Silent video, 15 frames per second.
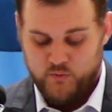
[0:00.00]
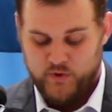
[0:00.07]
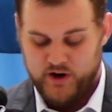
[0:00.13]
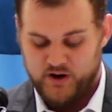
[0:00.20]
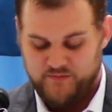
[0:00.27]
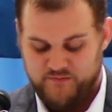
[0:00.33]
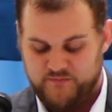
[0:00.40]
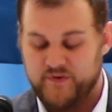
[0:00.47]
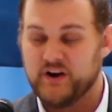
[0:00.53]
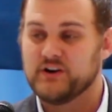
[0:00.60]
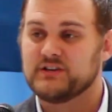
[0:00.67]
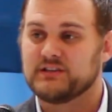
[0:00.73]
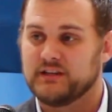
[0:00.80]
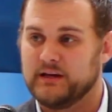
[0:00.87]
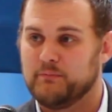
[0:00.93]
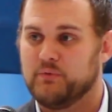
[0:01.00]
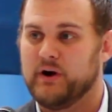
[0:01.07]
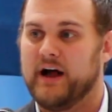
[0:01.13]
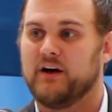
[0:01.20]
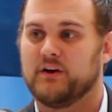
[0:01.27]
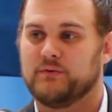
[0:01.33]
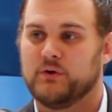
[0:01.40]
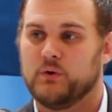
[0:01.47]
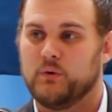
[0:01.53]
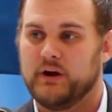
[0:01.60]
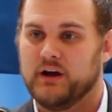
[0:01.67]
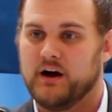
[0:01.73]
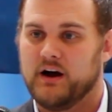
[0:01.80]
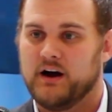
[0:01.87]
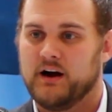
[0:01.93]
We are fiercely proud of who
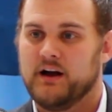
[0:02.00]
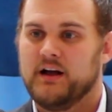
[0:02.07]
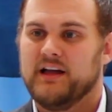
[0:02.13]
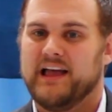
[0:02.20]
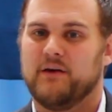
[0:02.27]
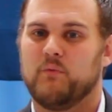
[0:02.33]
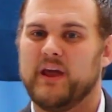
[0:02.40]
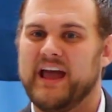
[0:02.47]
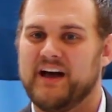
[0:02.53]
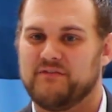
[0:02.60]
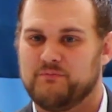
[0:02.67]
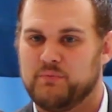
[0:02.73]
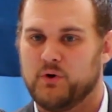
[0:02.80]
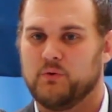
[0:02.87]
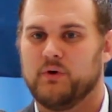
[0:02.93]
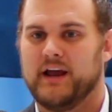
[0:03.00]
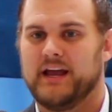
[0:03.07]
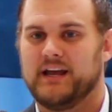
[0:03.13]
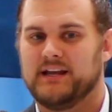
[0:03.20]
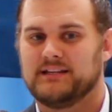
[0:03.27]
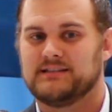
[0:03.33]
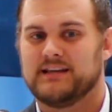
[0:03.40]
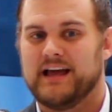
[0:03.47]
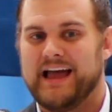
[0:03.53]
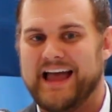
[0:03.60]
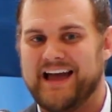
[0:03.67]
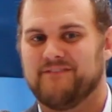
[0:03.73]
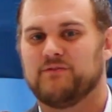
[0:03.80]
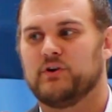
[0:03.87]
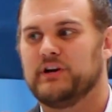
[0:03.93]
we are, and we have parades
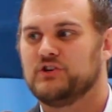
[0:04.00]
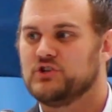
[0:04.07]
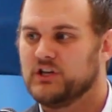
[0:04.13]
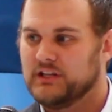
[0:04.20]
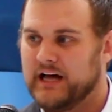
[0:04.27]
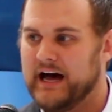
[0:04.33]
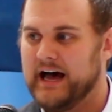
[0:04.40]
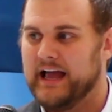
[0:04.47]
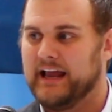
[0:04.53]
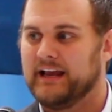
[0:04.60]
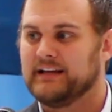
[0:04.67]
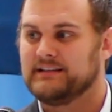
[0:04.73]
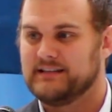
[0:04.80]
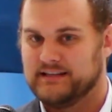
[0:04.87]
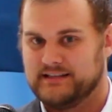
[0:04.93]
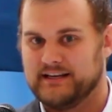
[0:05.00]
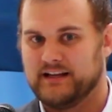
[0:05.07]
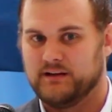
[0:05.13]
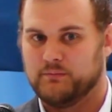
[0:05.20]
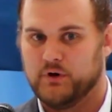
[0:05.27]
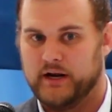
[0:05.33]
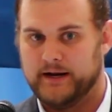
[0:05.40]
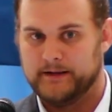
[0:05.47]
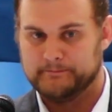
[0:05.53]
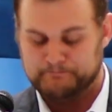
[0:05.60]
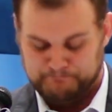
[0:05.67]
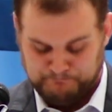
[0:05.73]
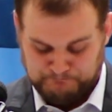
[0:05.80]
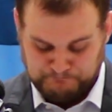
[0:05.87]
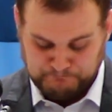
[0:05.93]
every July to celebrate it.
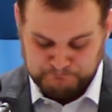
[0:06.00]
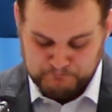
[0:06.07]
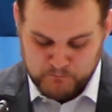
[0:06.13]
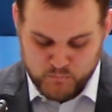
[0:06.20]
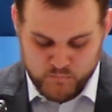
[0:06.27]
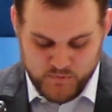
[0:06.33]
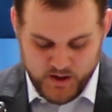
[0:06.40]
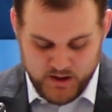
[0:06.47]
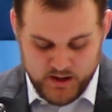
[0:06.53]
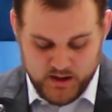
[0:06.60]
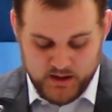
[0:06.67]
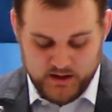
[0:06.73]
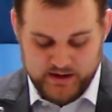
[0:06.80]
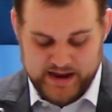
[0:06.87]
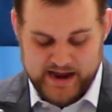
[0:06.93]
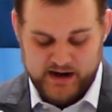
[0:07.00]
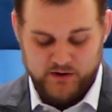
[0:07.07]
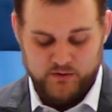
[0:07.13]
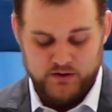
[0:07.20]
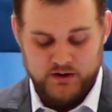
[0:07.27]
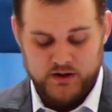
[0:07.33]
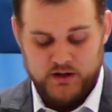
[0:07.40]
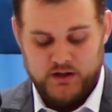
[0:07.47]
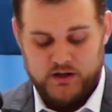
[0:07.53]
Now,